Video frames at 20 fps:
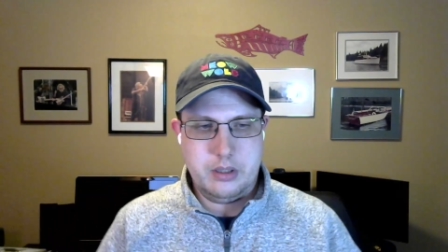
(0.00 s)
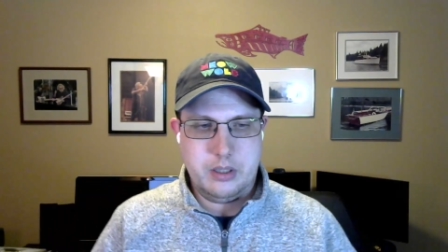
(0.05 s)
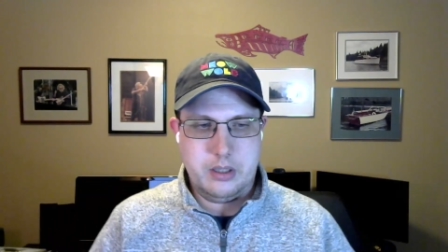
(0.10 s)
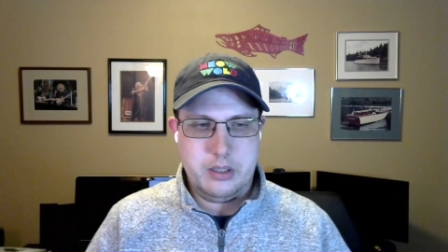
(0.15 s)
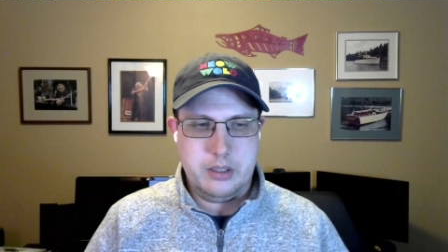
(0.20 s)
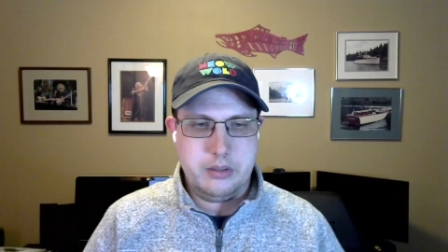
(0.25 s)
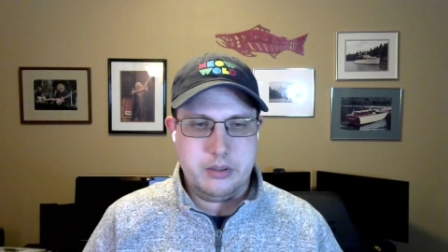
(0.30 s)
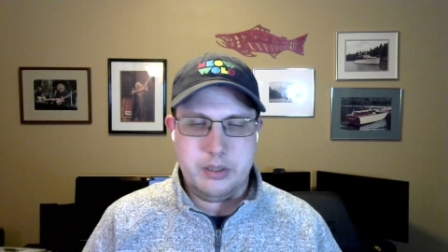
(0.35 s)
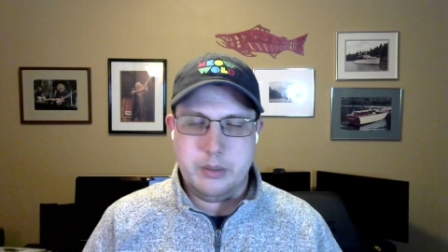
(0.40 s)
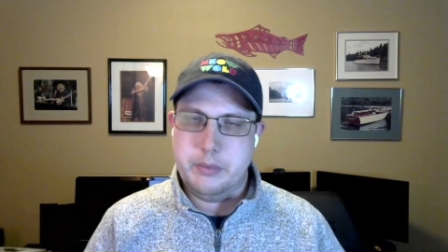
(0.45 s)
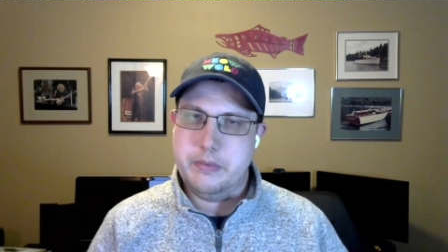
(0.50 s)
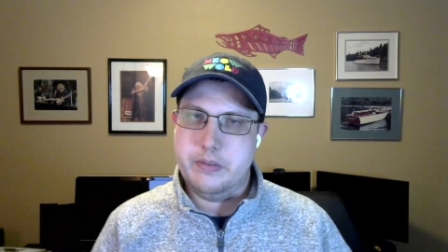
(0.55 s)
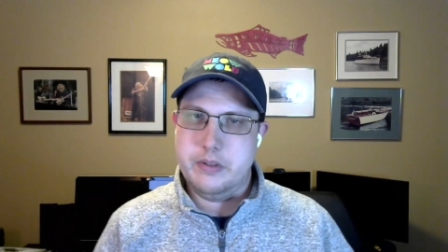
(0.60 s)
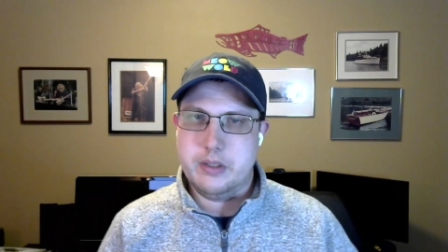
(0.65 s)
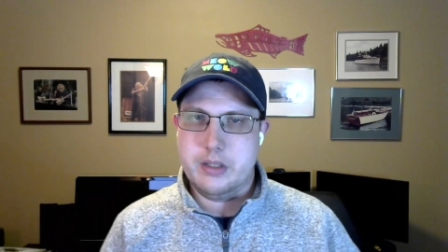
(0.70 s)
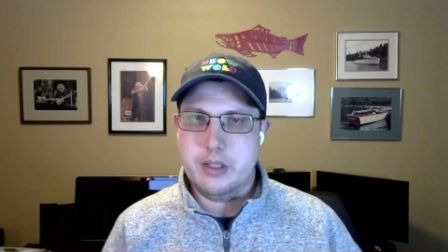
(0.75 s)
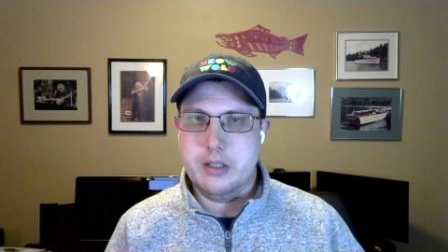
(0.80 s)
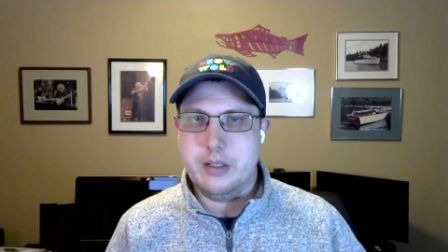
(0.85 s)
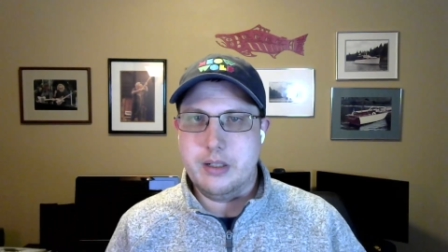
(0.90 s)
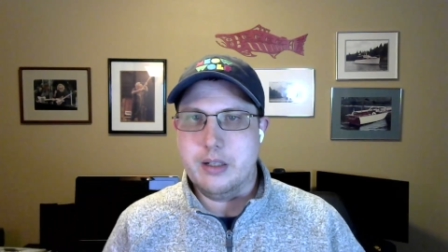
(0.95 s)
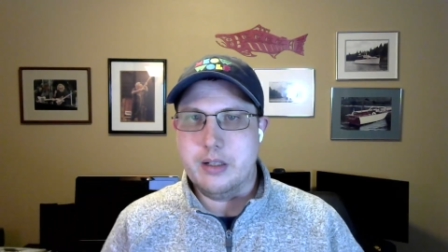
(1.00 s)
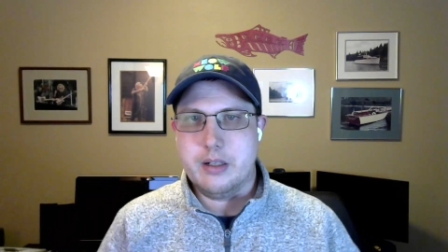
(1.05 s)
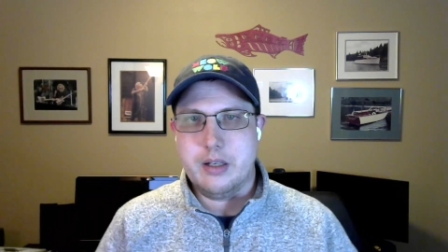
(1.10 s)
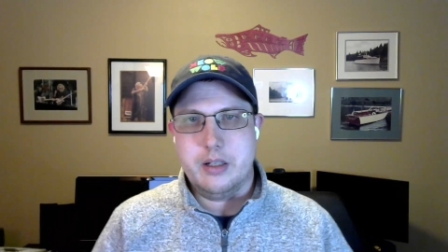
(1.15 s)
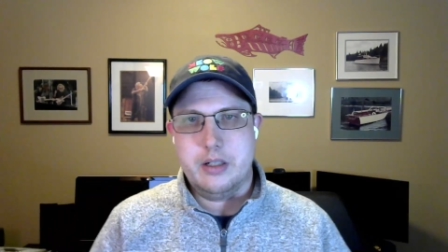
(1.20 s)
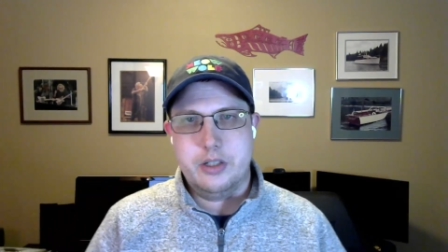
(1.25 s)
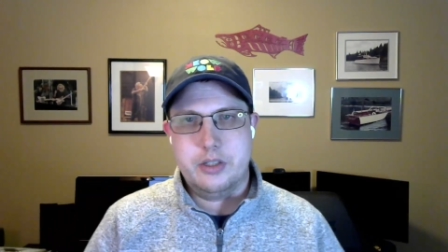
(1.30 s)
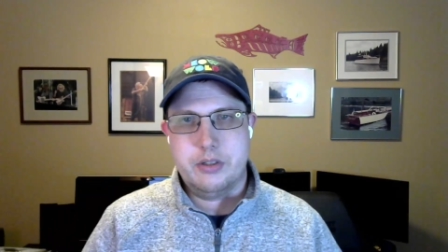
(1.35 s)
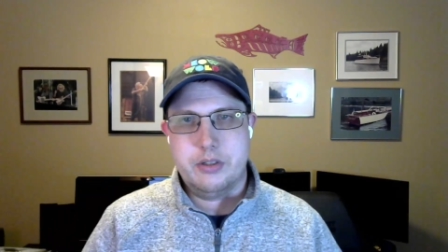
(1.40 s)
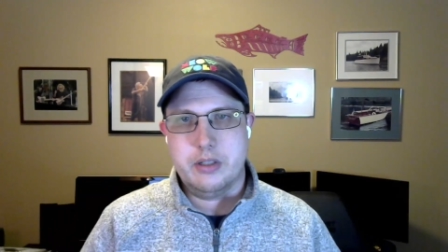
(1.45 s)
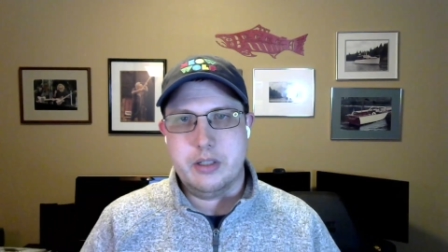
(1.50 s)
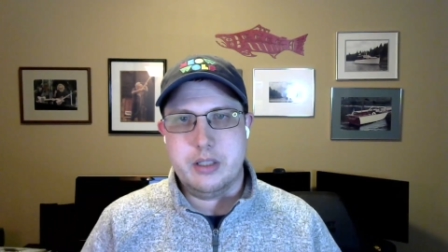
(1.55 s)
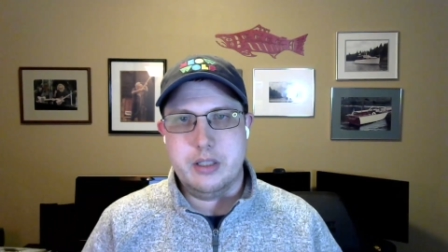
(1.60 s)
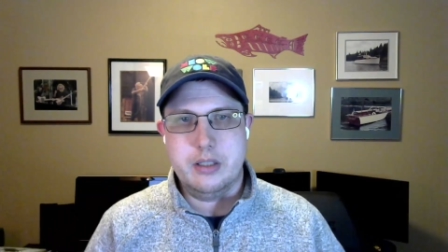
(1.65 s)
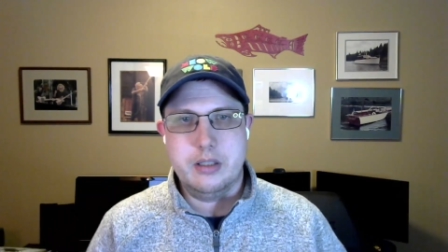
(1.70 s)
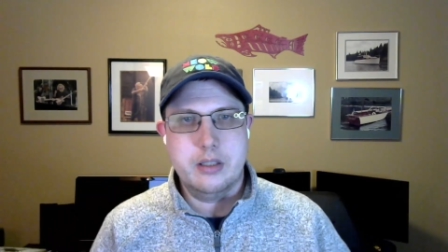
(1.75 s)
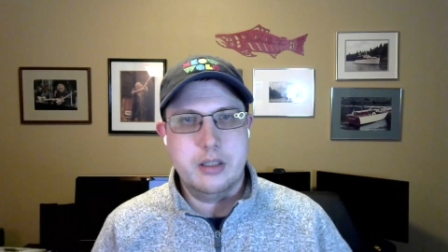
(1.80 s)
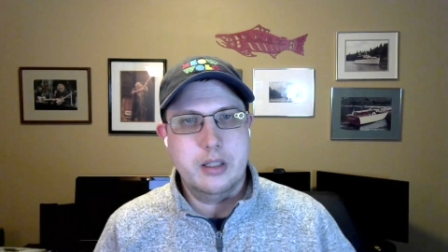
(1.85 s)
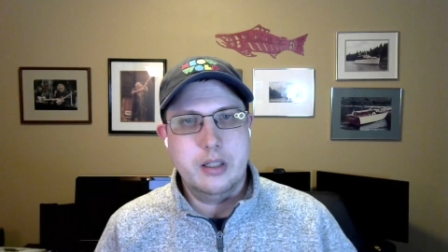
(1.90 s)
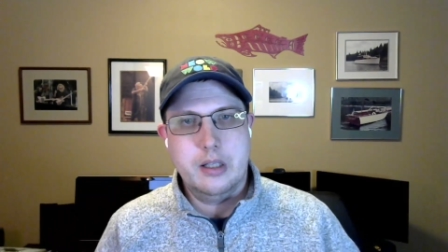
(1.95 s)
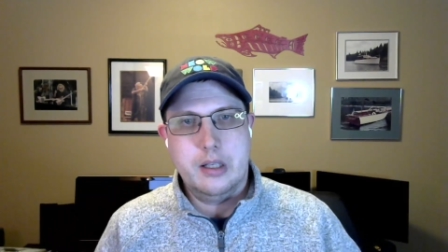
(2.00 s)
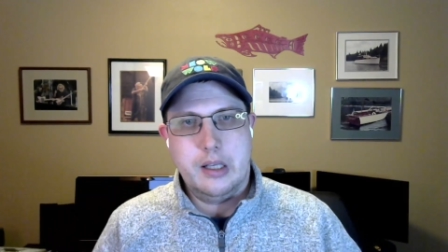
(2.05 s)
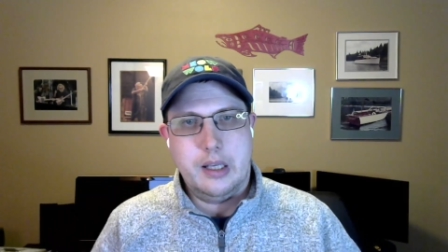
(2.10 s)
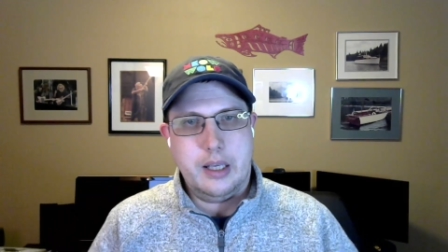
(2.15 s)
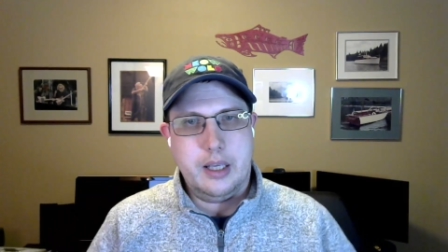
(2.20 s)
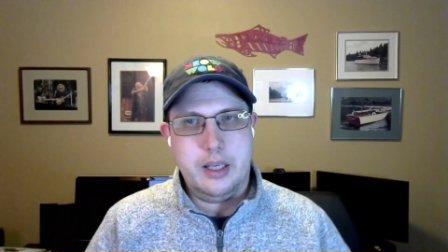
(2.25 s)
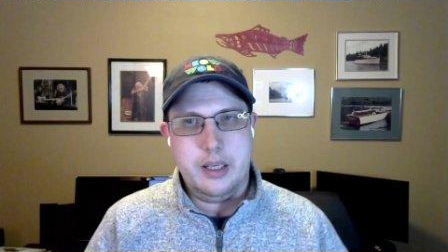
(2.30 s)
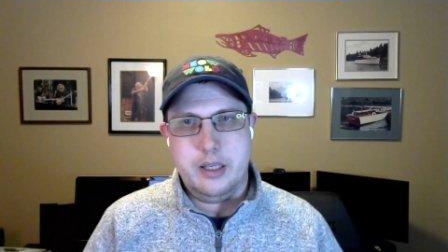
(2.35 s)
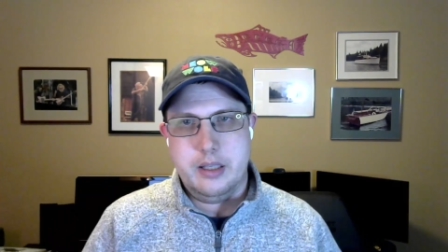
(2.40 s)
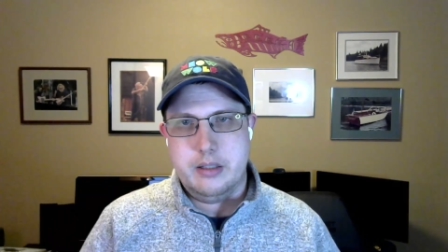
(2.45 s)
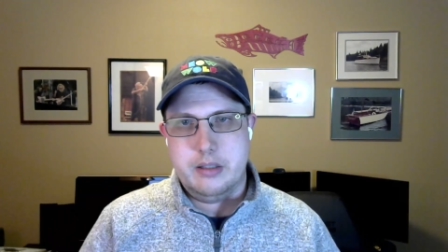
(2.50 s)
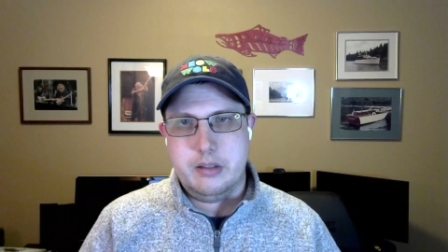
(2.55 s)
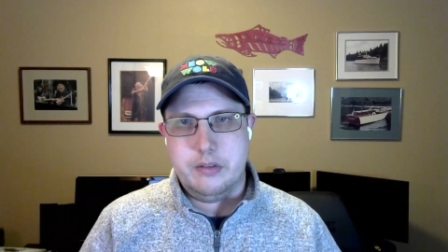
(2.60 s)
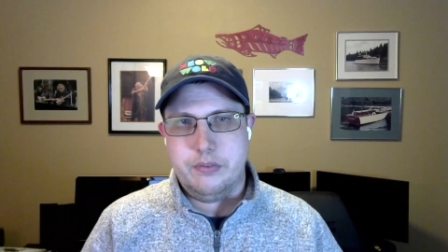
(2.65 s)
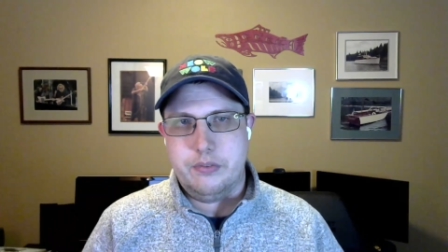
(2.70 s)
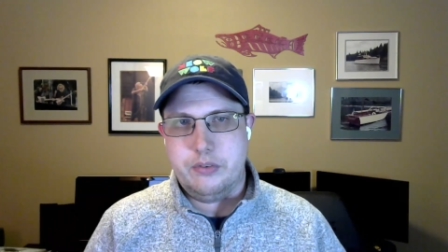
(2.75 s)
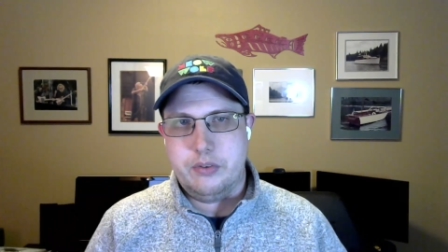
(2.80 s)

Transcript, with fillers: uh, some of it can get kind of tricky and if